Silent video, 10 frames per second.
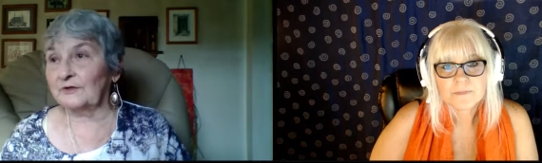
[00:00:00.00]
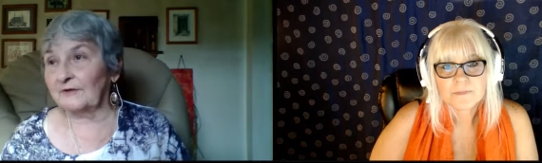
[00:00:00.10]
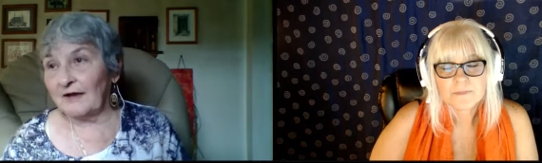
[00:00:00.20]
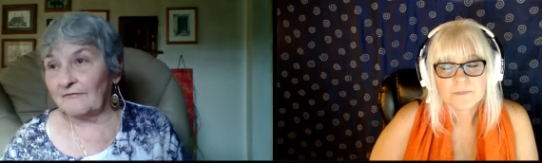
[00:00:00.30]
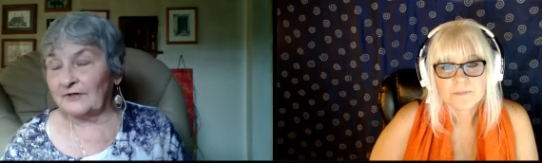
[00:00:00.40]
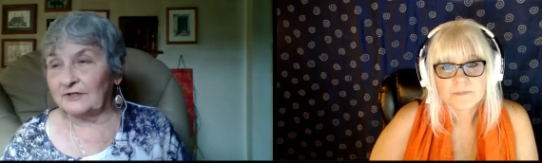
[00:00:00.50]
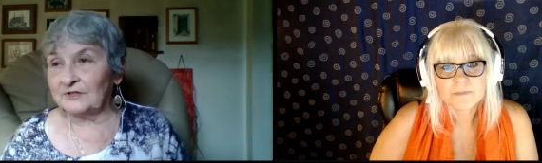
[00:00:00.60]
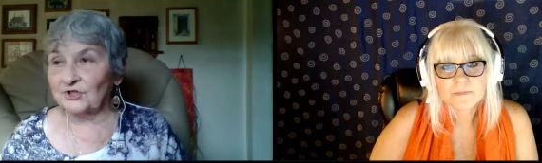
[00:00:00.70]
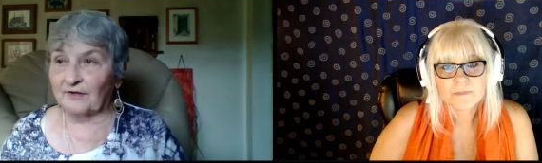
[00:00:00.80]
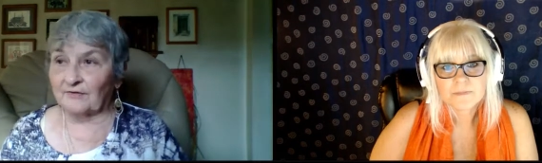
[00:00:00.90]
Speaker 1: laugh at
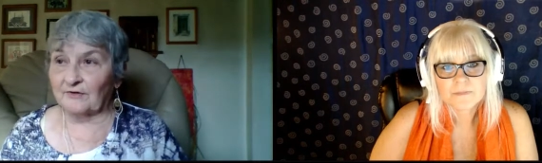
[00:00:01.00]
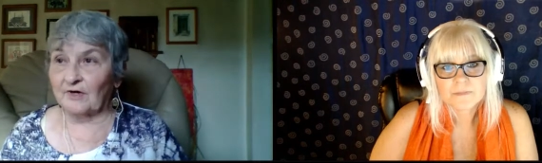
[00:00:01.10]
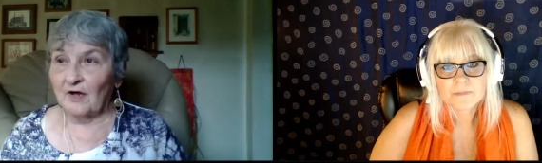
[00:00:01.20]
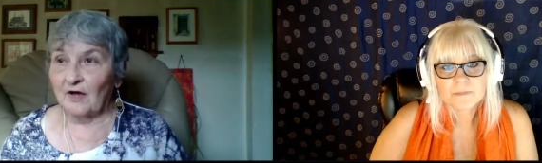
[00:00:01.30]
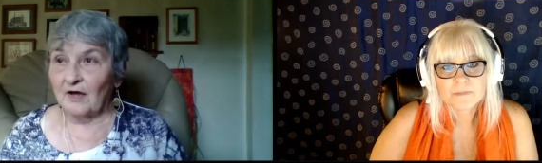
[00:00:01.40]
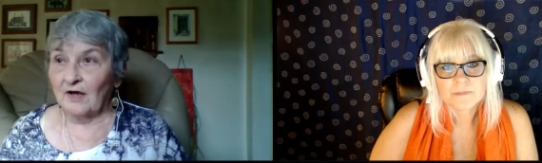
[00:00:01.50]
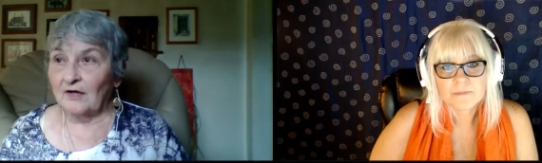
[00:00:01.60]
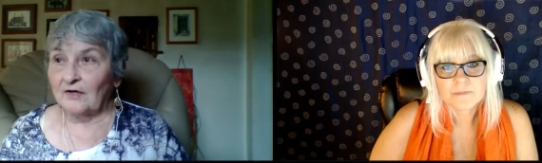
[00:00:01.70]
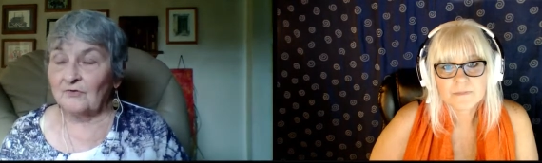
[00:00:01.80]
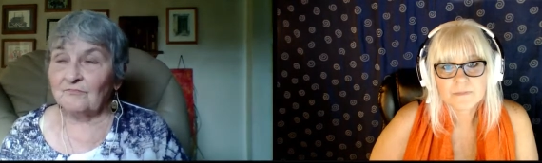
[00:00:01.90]
each other,
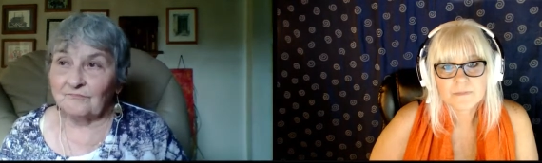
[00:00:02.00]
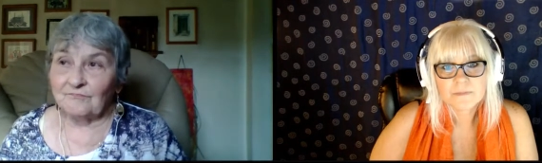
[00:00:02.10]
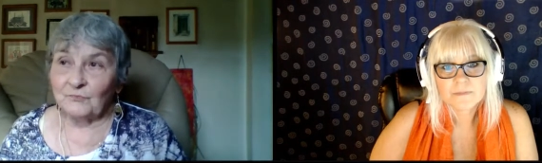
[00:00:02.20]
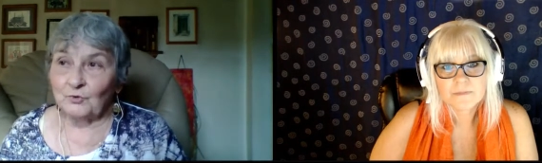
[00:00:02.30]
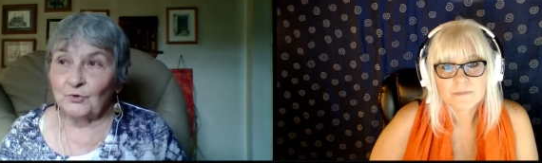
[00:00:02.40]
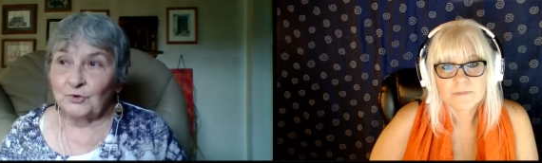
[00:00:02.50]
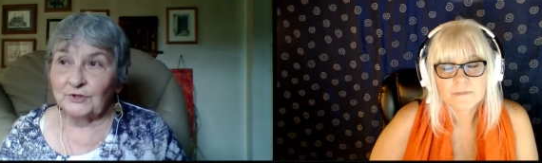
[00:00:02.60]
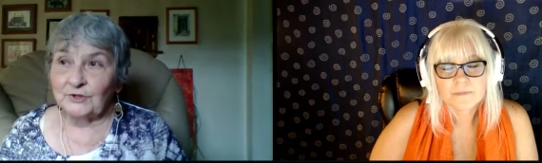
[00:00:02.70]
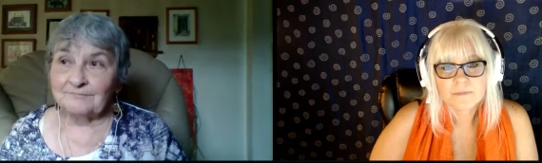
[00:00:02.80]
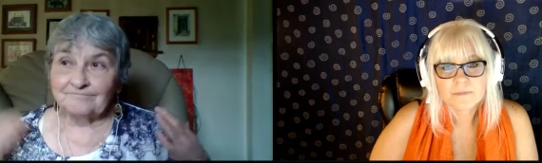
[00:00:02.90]
you
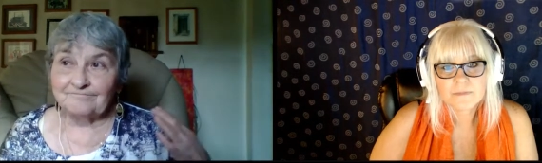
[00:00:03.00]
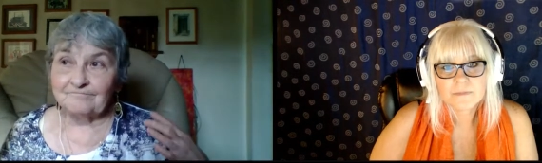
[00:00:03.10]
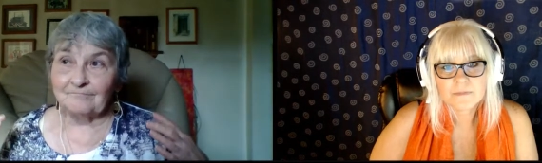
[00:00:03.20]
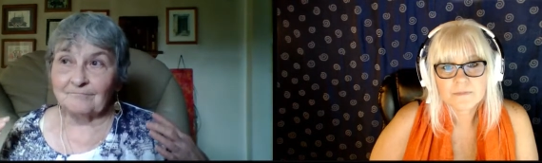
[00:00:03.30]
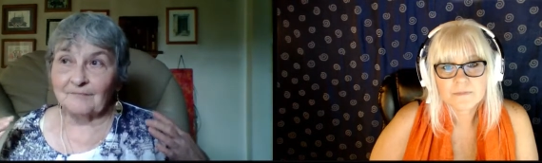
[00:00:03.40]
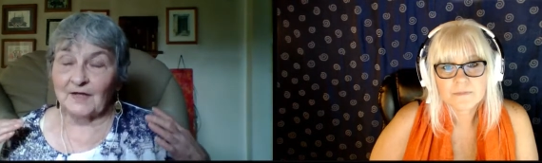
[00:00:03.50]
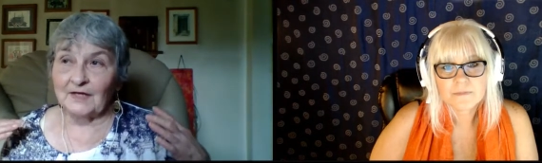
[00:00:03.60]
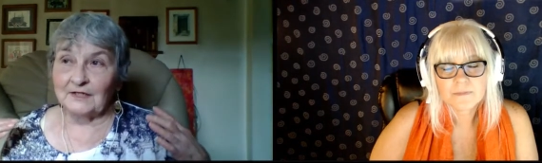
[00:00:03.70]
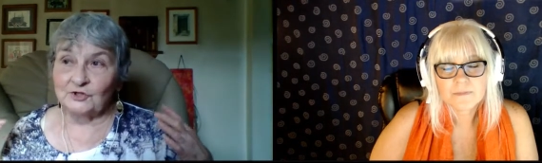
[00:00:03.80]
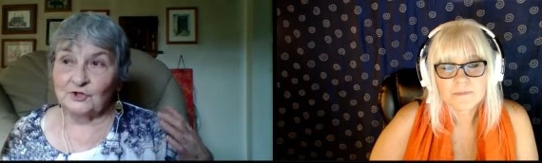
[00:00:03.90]
could
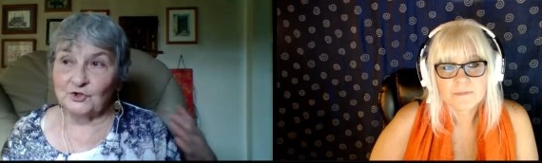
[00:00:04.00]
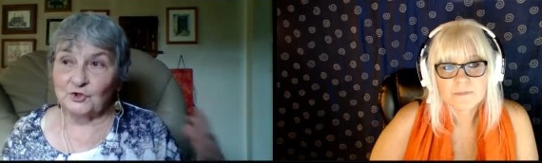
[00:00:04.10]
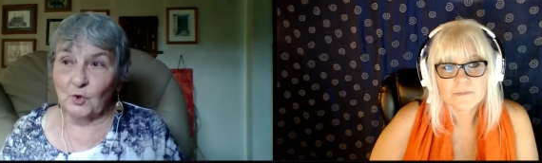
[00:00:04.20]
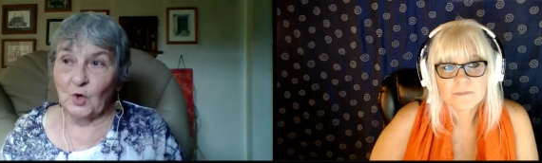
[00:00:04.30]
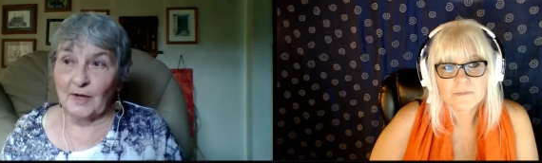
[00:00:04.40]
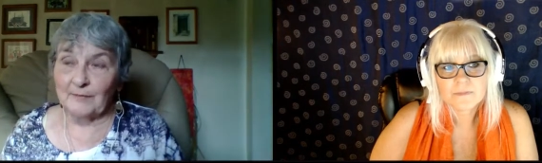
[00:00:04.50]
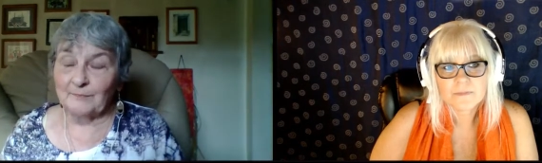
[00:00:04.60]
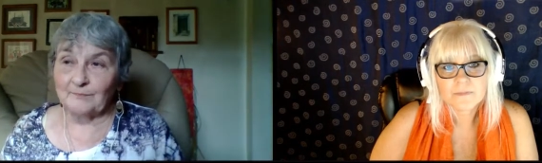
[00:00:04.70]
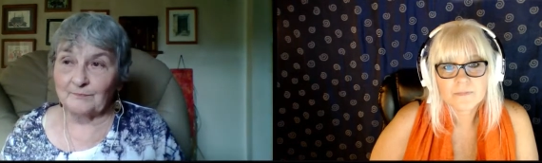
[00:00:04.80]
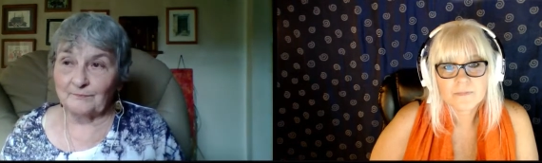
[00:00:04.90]
enjoy
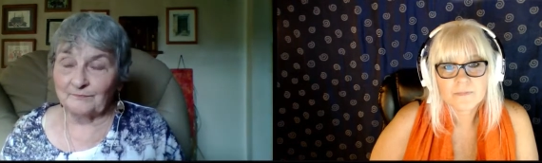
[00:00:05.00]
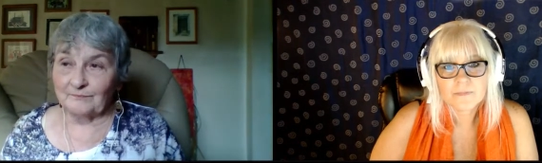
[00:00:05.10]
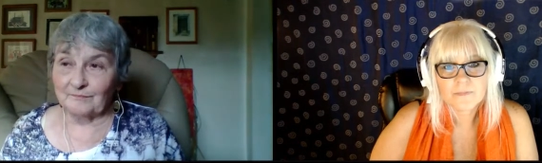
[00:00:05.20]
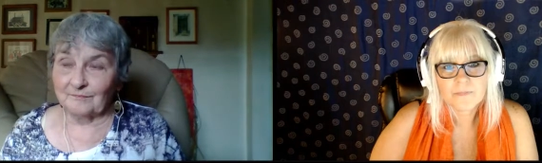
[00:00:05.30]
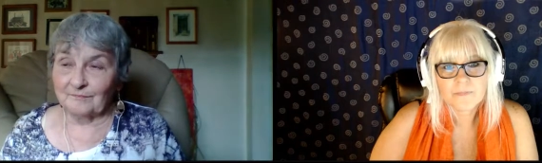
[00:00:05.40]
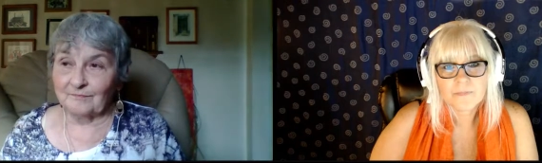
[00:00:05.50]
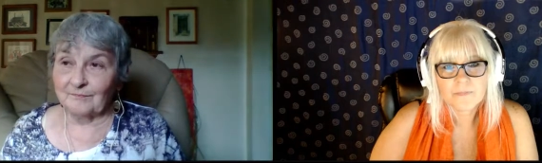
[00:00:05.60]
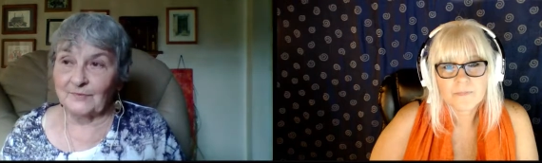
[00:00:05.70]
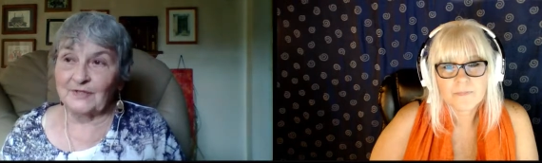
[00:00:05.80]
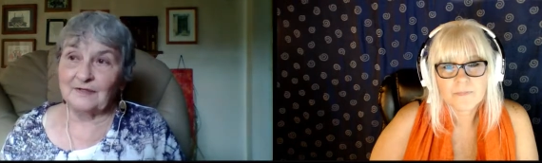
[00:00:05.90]

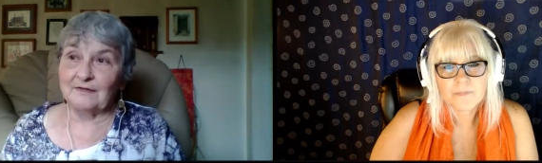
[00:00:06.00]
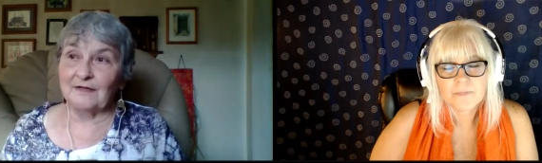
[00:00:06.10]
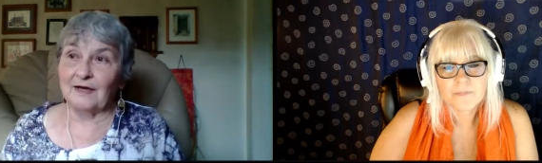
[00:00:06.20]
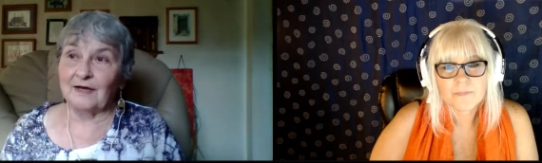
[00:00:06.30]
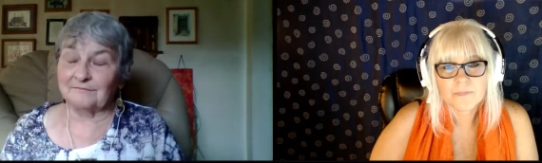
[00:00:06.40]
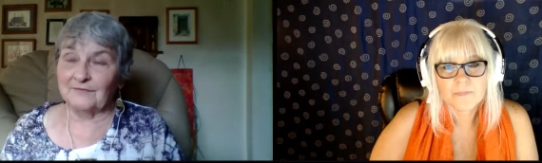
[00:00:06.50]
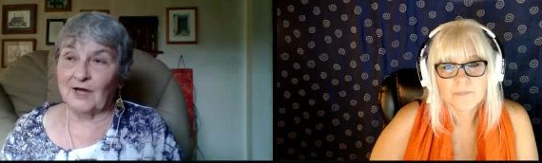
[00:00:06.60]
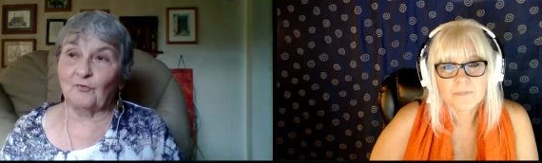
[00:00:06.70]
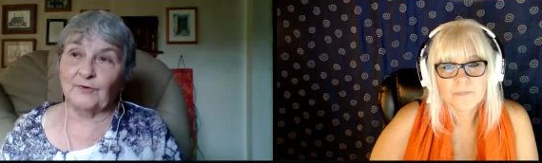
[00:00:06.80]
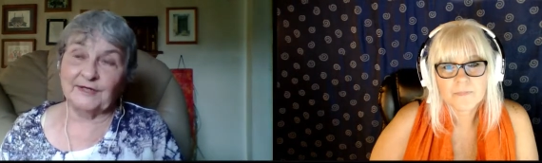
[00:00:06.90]
being
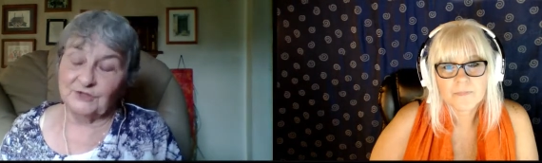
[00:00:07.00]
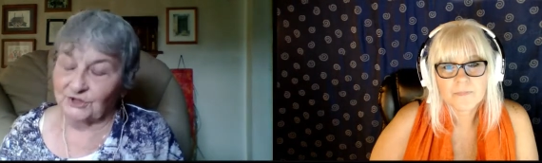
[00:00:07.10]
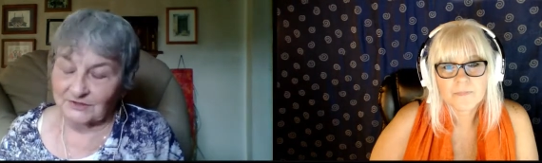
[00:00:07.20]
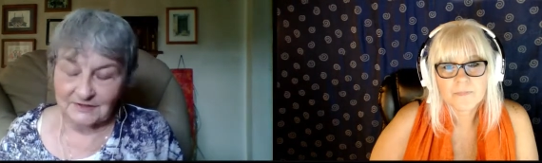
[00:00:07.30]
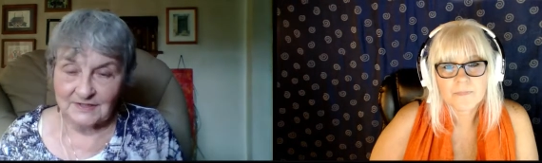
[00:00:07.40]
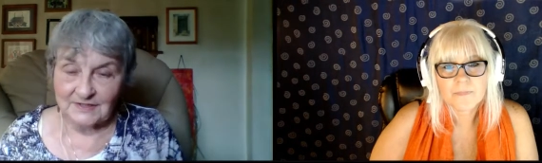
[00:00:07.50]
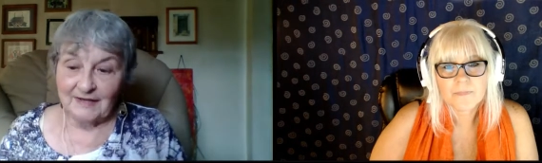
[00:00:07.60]
outrageous.